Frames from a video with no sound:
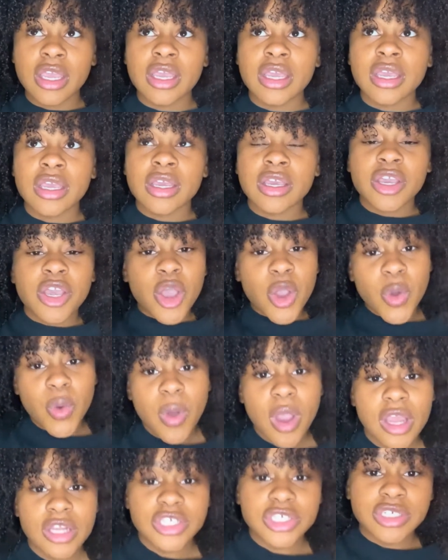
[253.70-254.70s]

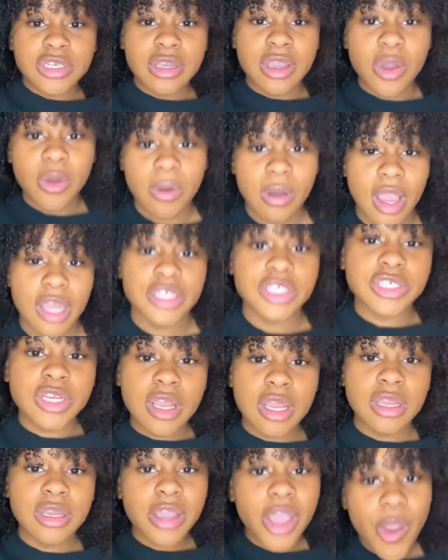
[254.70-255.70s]
co-wash
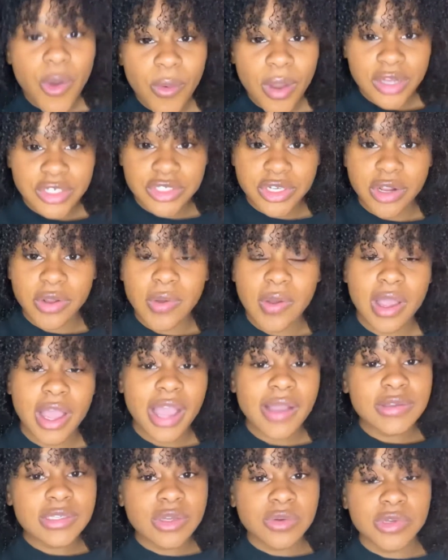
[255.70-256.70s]
girl. I was
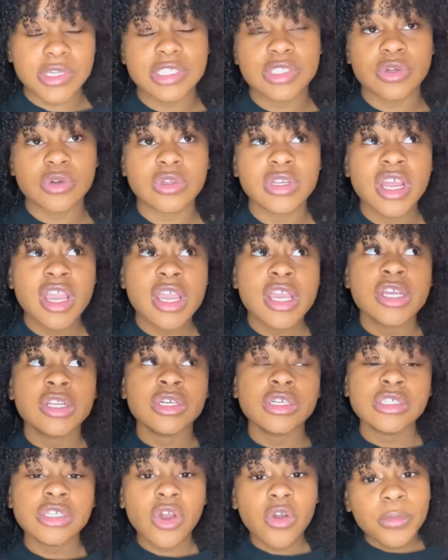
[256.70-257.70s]
always told,
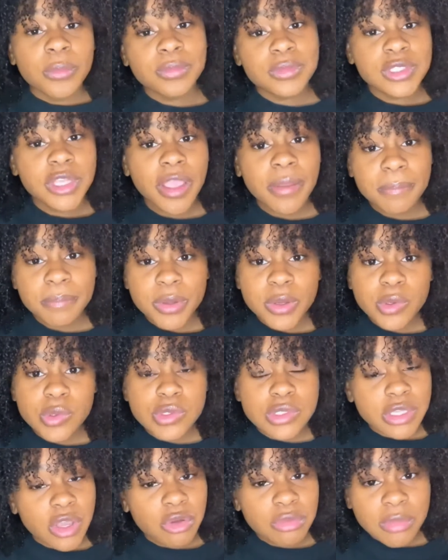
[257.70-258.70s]
don't shampoo so
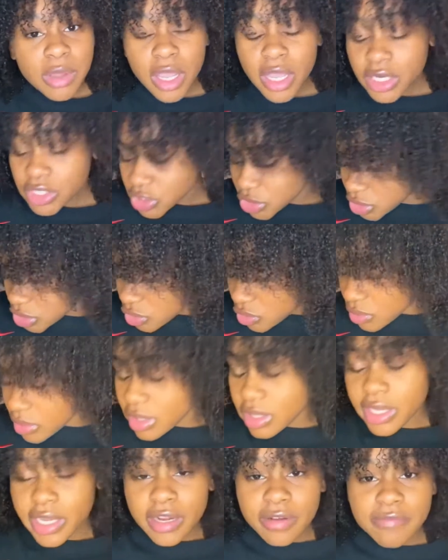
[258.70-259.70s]
much, don't
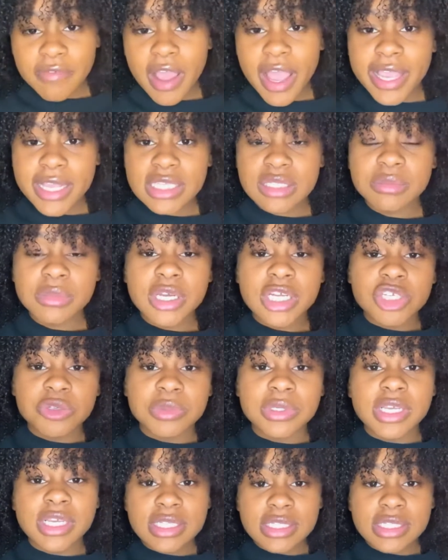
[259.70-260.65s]
clarify as much because it